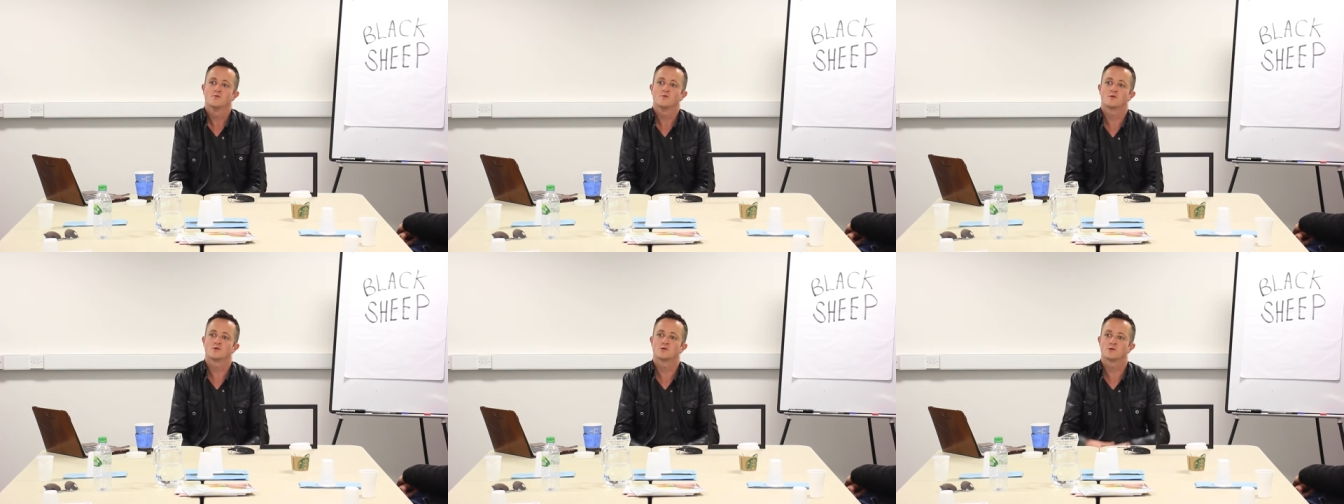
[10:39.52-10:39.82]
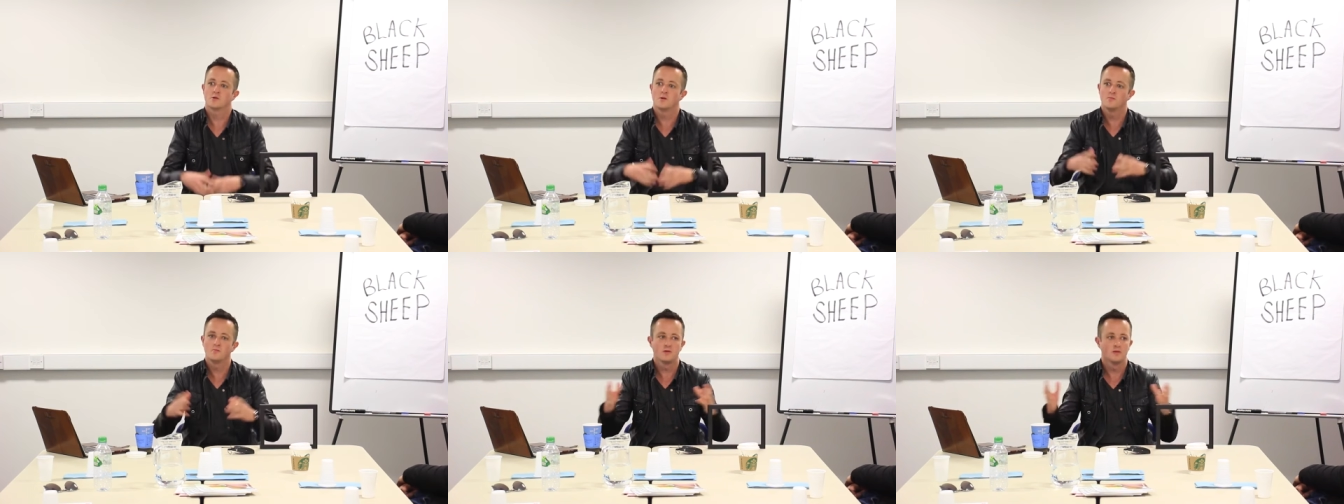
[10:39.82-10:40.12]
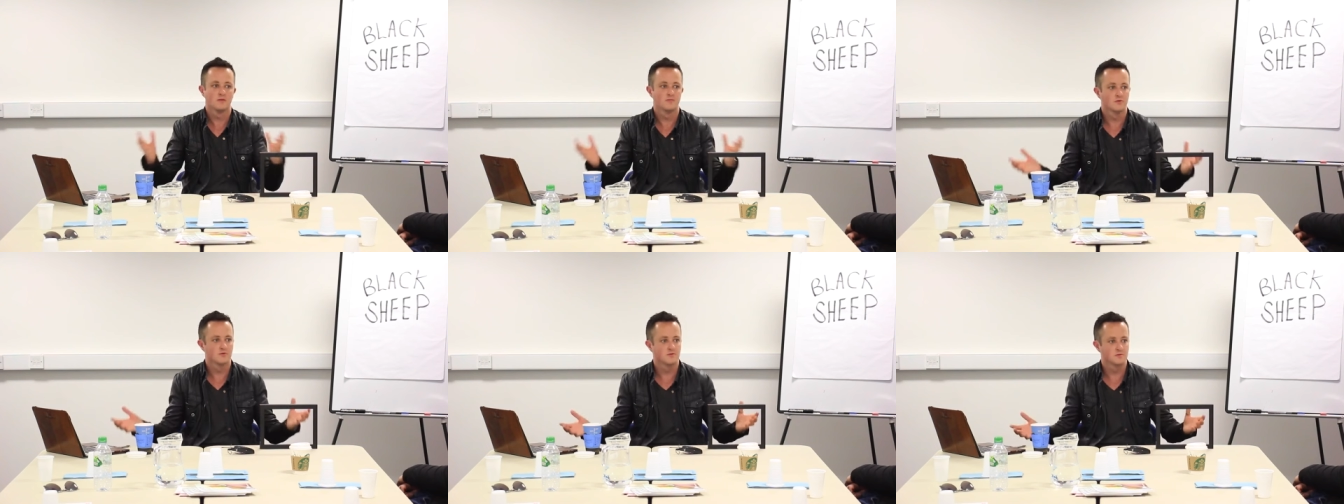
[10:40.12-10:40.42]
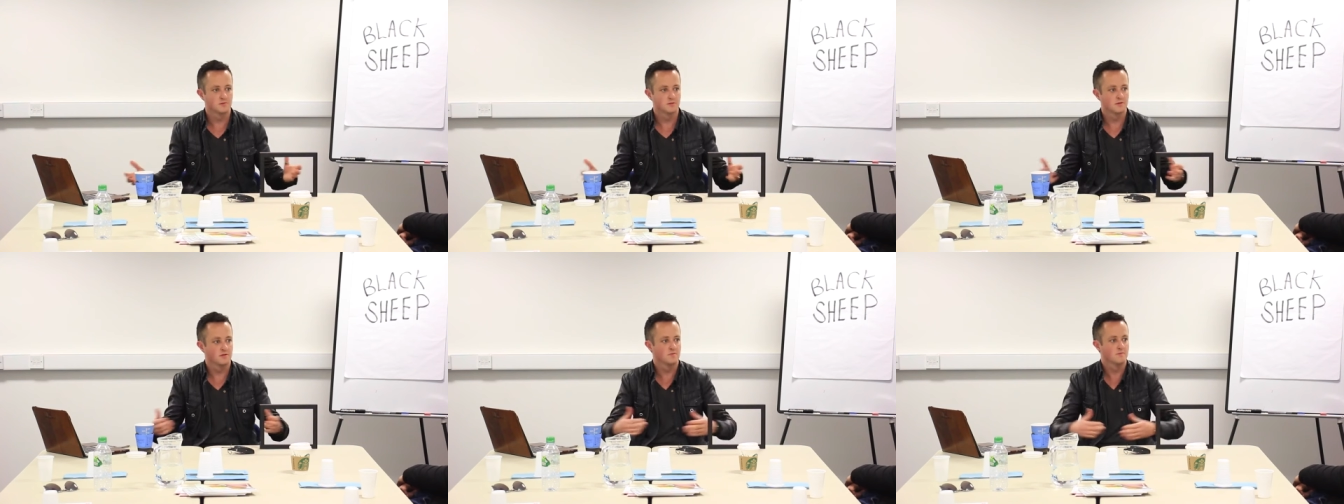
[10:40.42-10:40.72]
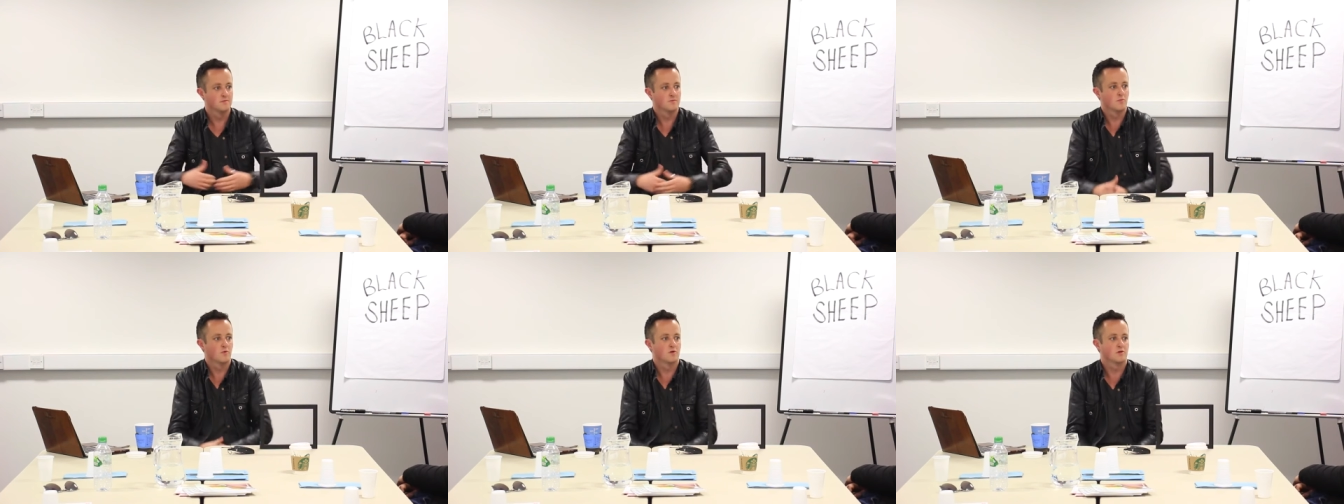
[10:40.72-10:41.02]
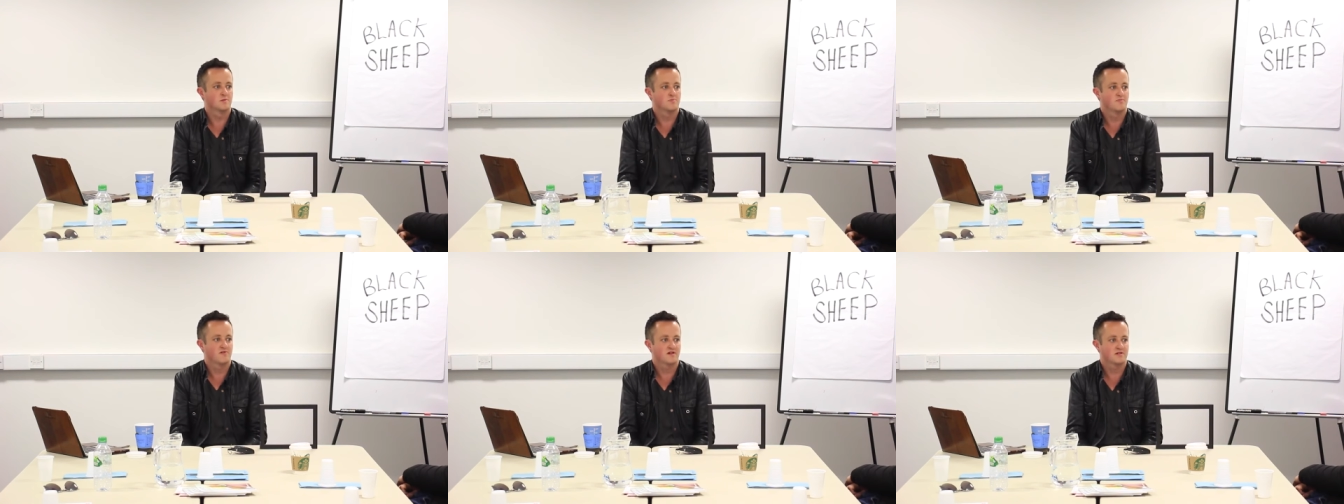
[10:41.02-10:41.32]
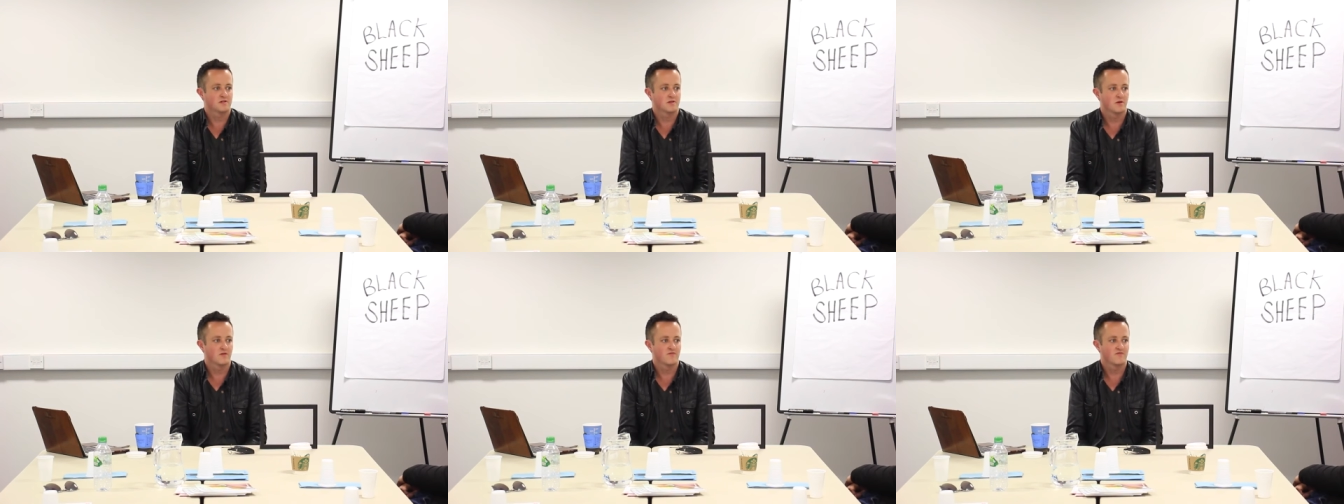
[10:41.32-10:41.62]
Watch Trump in the boardroom, watch
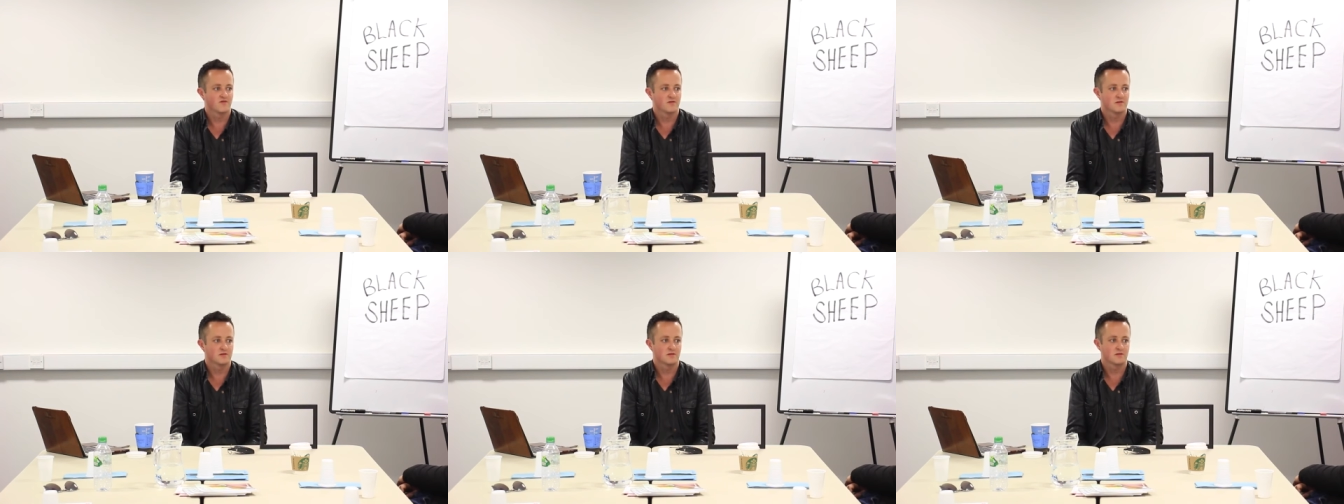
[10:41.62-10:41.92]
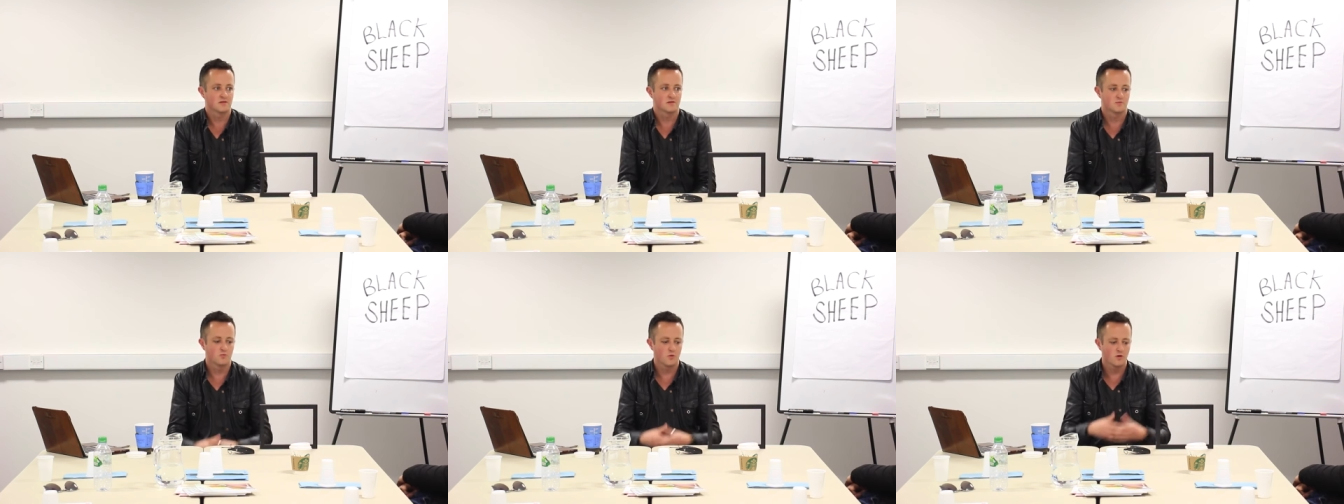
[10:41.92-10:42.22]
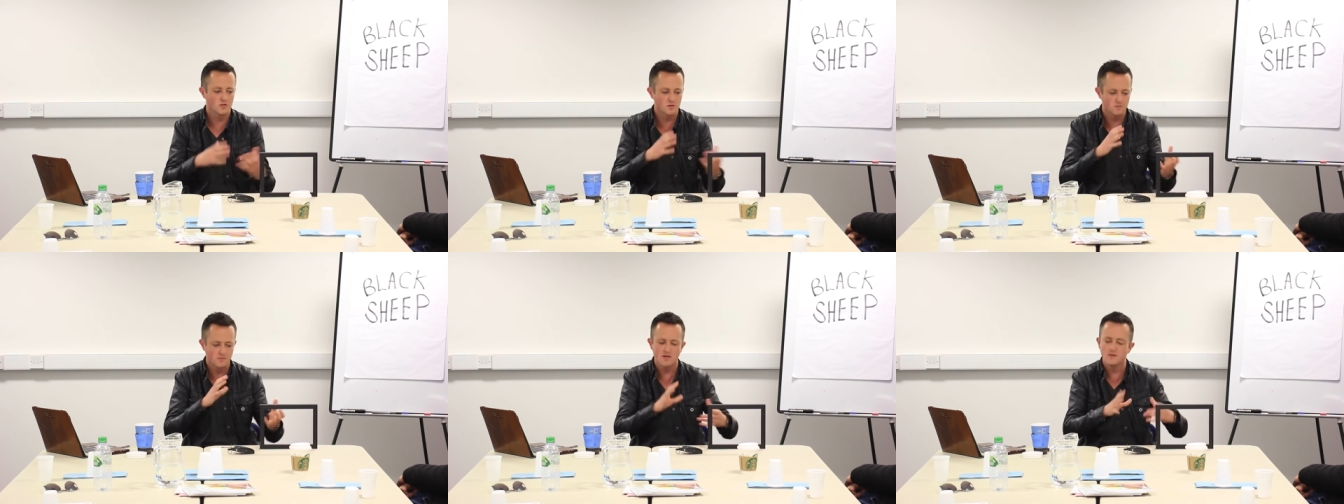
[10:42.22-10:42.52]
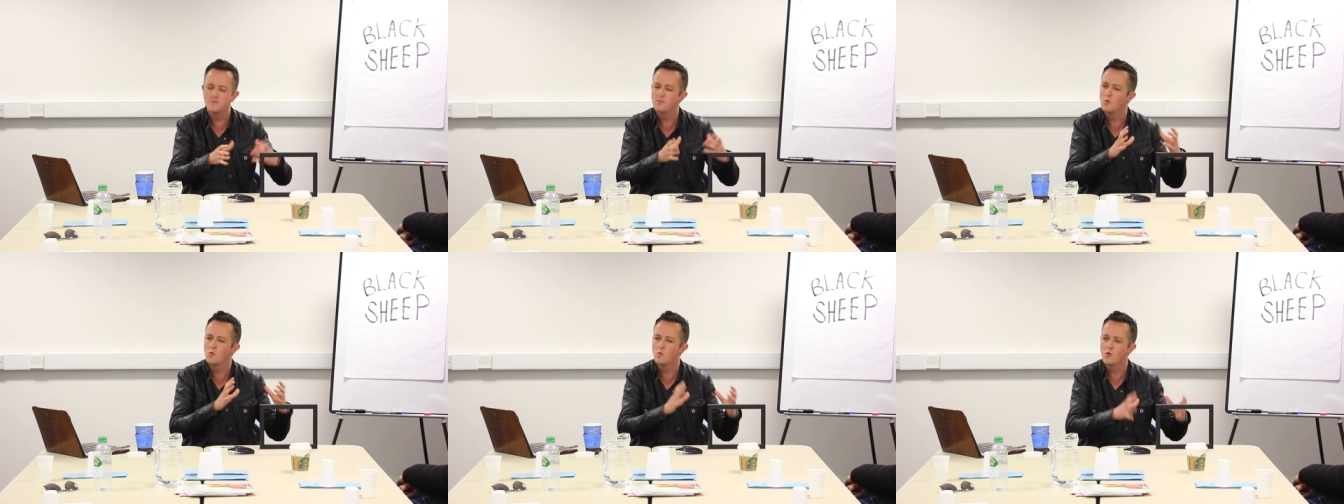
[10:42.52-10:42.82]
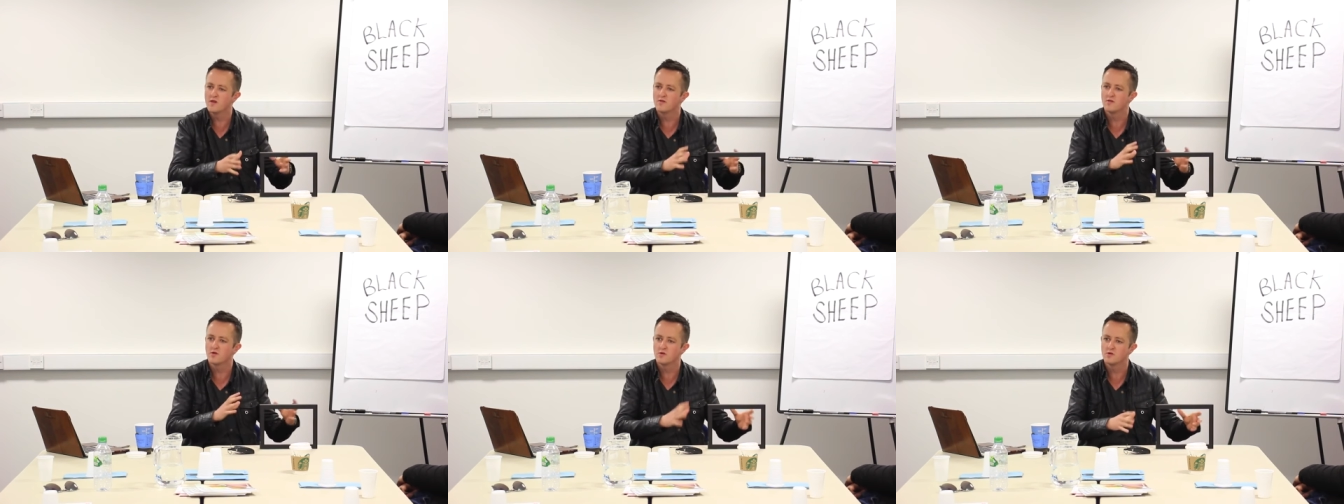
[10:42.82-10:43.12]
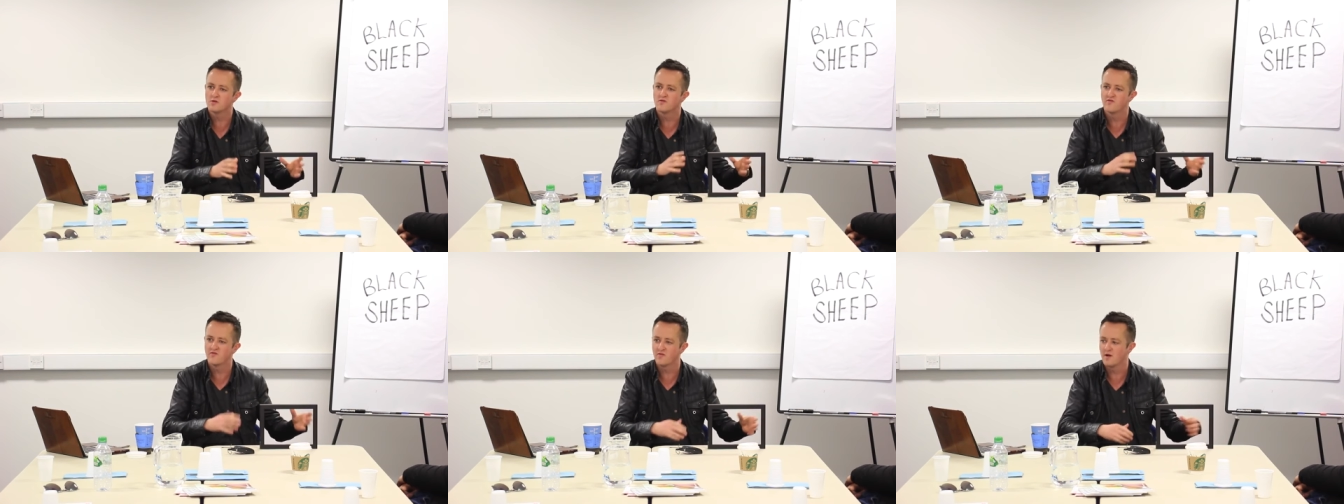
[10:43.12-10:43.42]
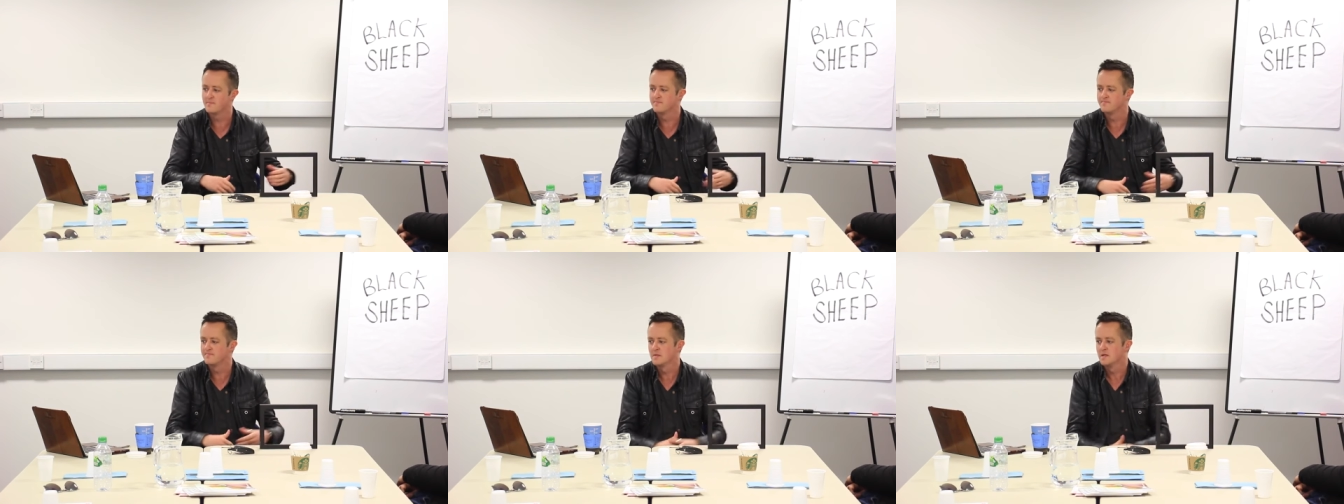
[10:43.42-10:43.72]
press conferences, watch people with good
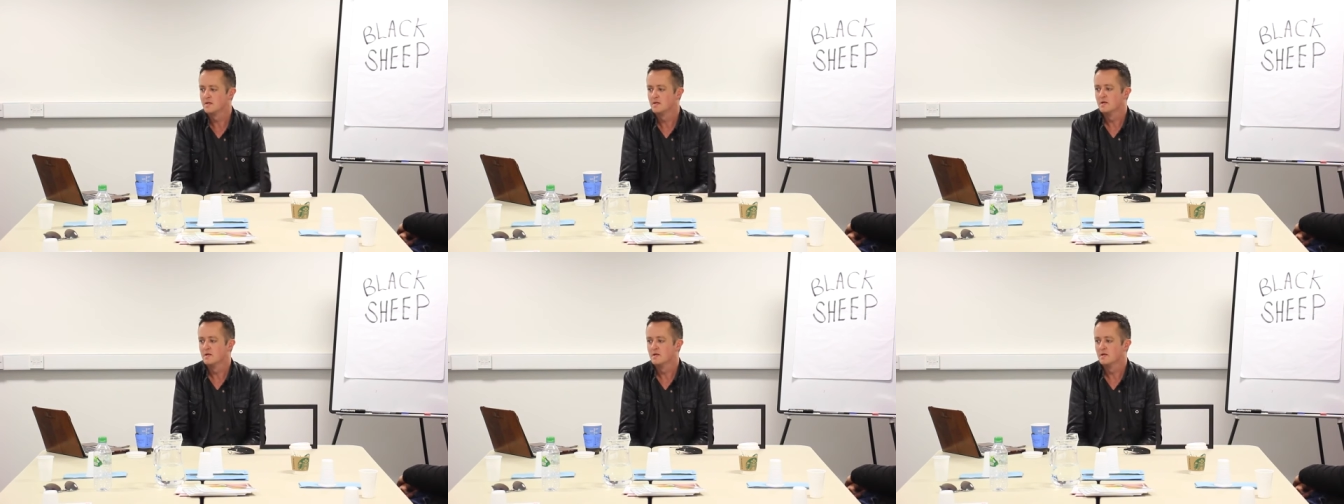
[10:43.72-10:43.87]
frame.